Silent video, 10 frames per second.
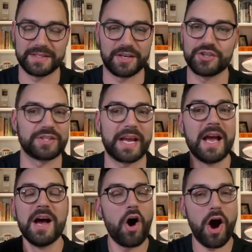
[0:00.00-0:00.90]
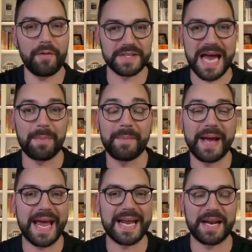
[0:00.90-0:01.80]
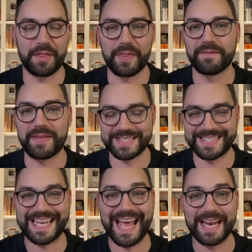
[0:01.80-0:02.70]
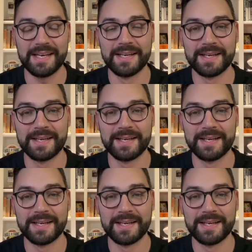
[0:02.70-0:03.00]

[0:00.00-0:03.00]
that just like off the top of my head I didn't think of. That's 10.